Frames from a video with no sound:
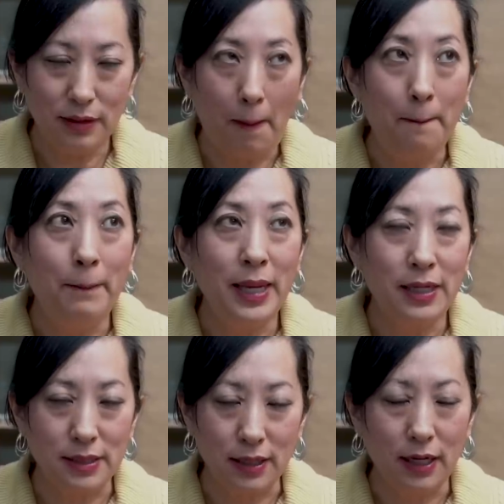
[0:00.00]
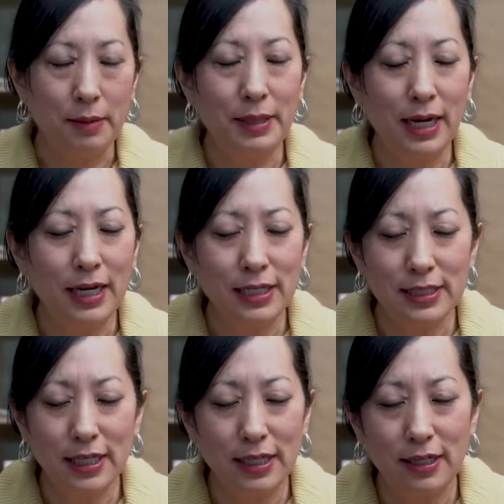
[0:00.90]
amazing. I mean, I gotta
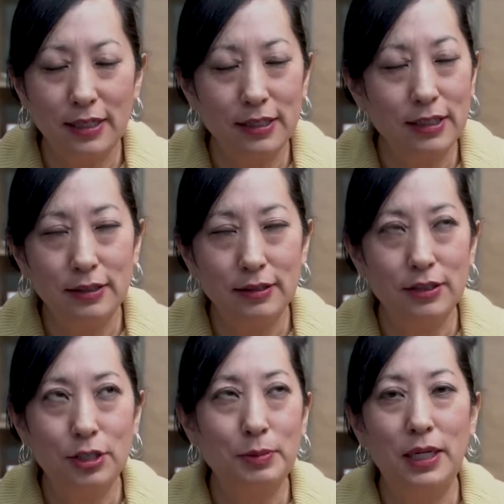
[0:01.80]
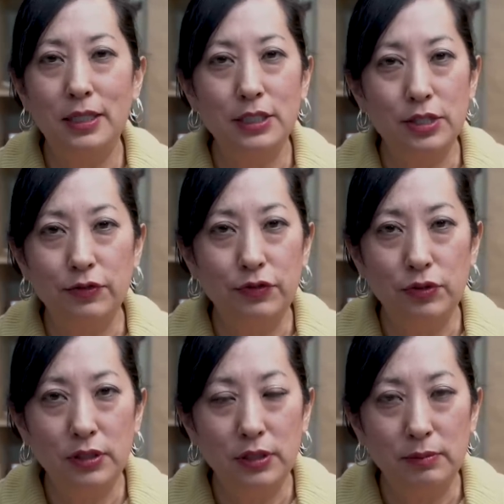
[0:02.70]
say that, to be honest, the food
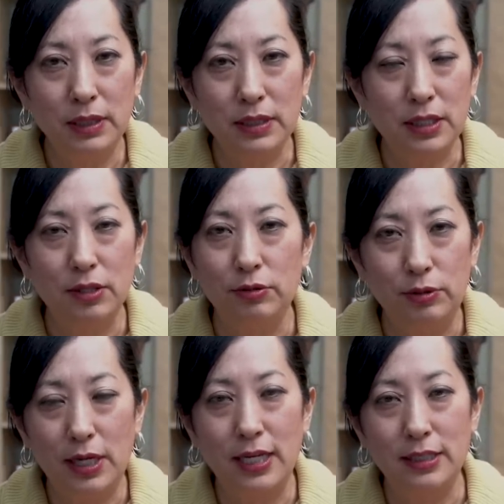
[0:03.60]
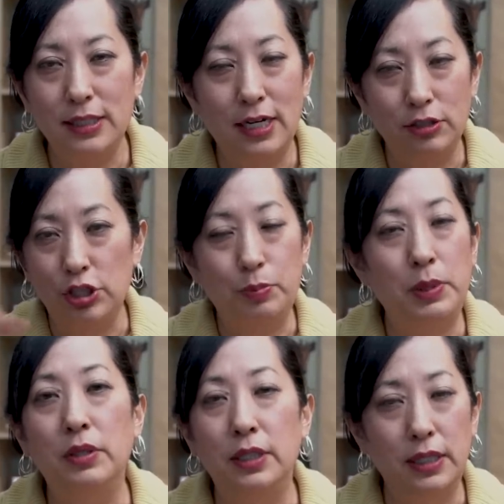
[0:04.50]
in Mexico, hands down, just
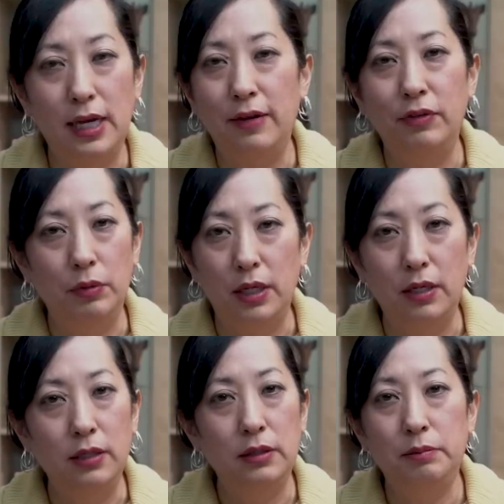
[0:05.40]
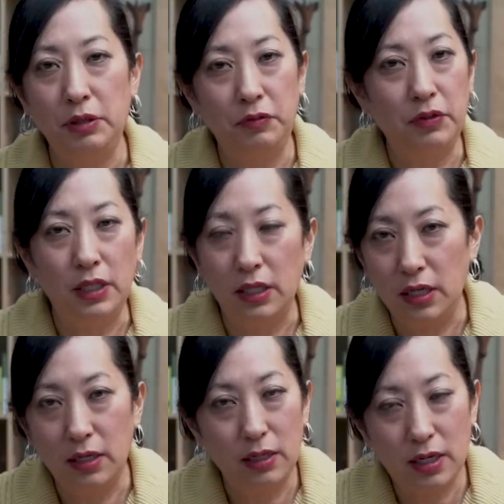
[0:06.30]
period, everywhere, PV,
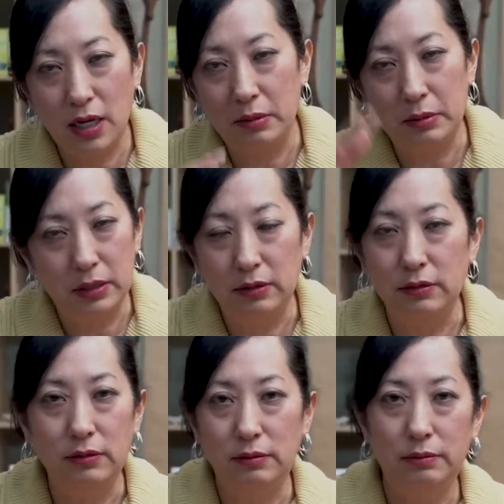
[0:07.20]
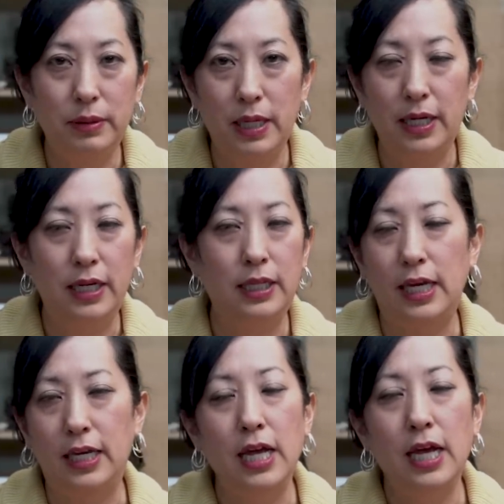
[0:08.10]
Cabo, playa.
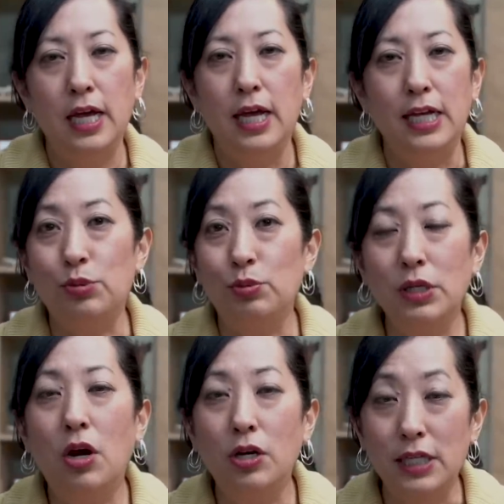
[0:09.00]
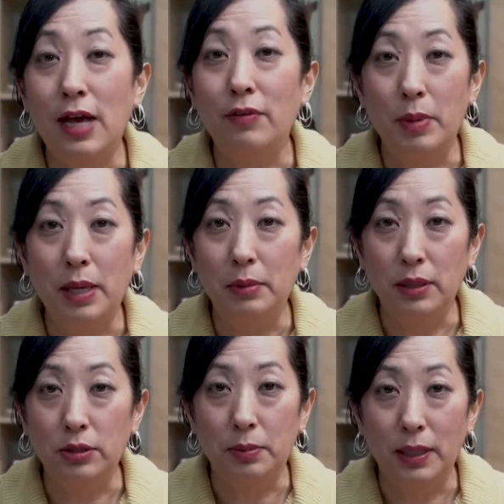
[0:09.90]
Like it's really hard to have a bad meal,
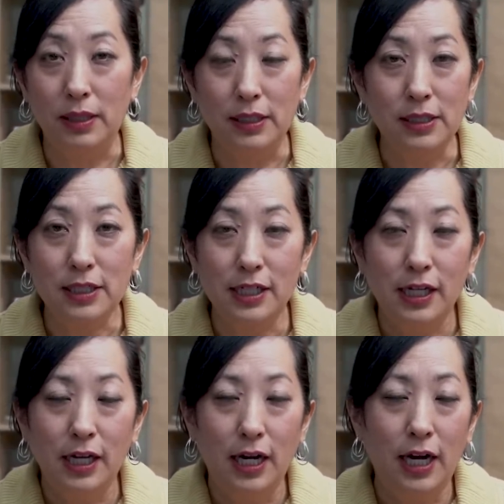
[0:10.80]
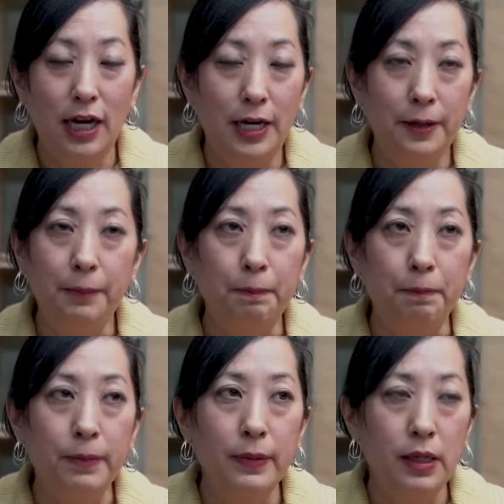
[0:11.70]
to be honest. Um,
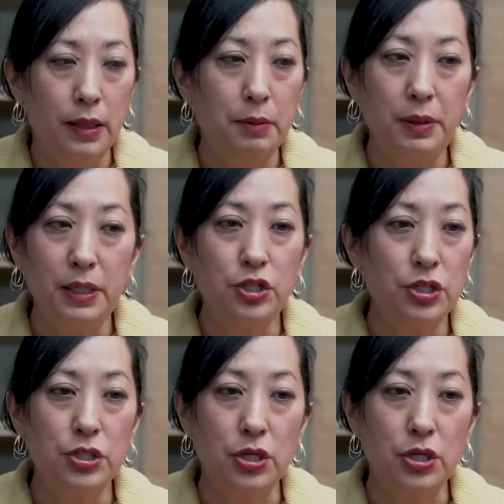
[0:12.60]
the beaches